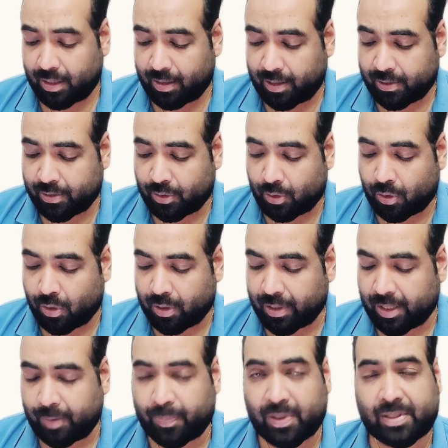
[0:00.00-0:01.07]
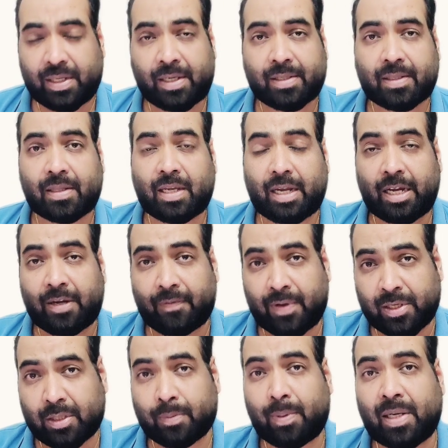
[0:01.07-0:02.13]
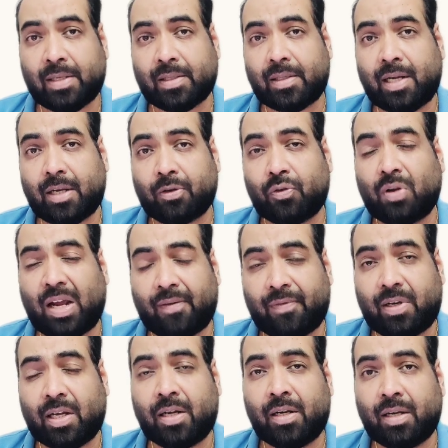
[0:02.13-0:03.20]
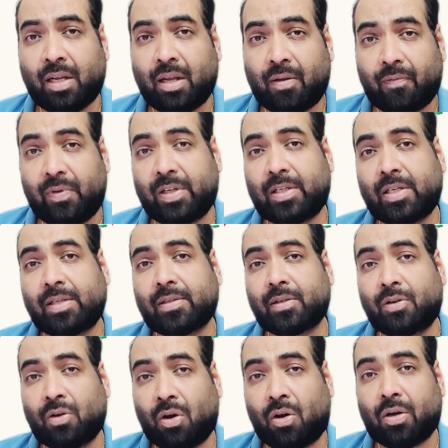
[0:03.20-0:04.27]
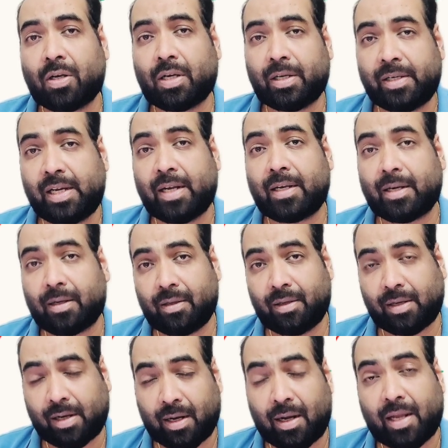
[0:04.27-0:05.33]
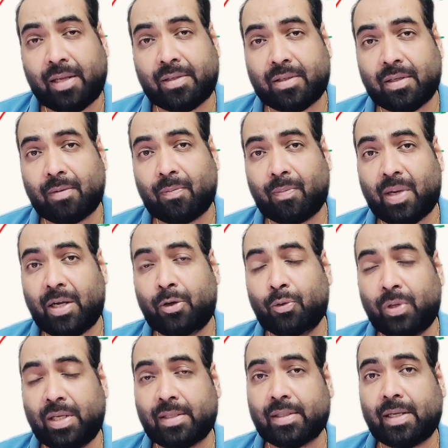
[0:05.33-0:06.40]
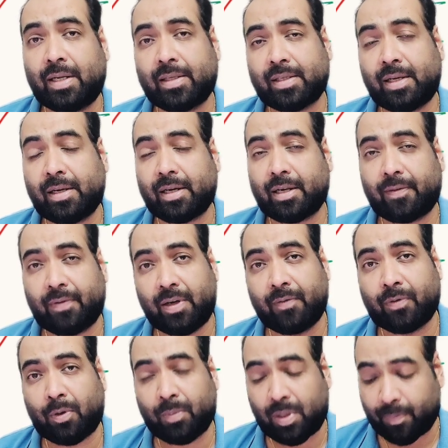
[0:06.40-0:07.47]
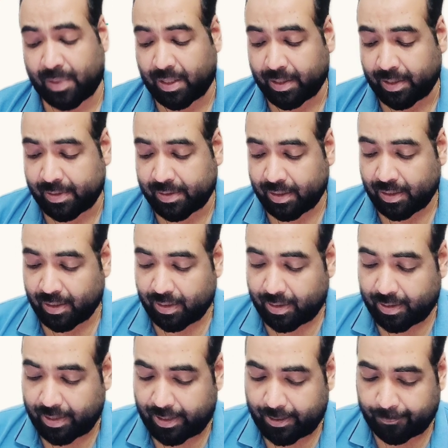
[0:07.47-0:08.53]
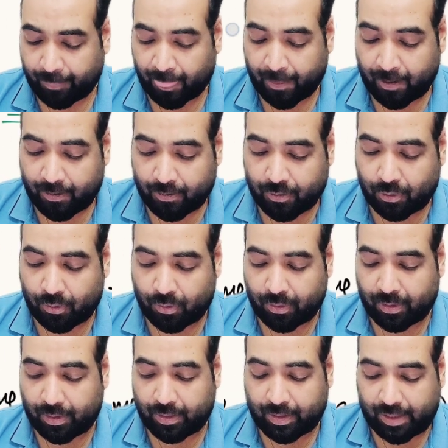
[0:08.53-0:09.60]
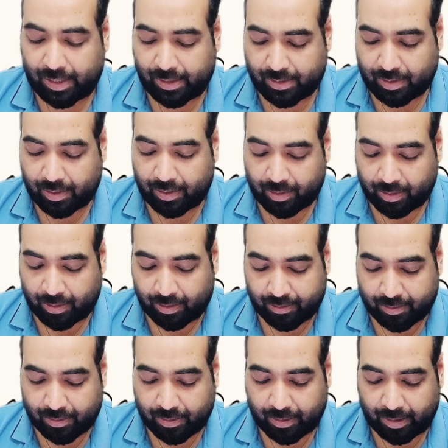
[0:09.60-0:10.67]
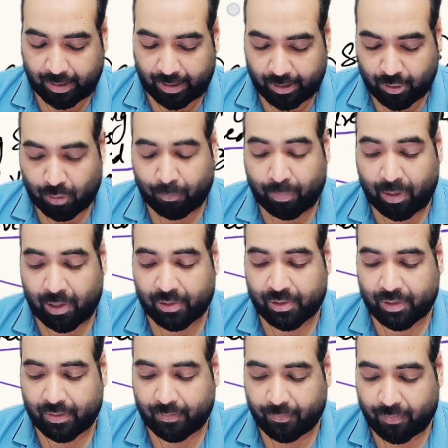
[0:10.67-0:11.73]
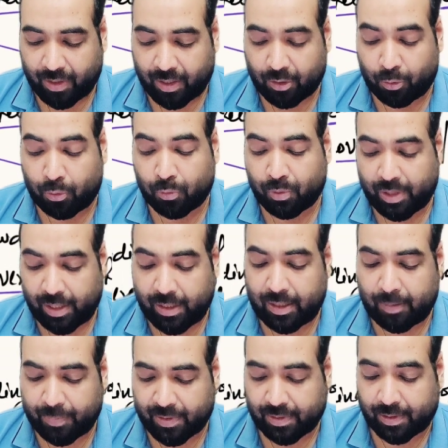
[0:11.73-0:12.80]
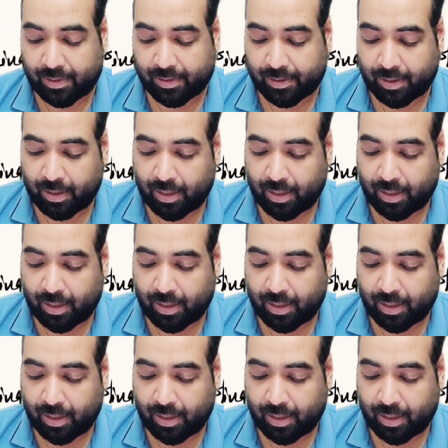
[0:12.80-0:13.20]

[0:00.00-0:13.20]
The stock represents the investments that you have done, which is not yet realized by doing sales and recovering from the parties, right? So these three things in combination, what do they represent?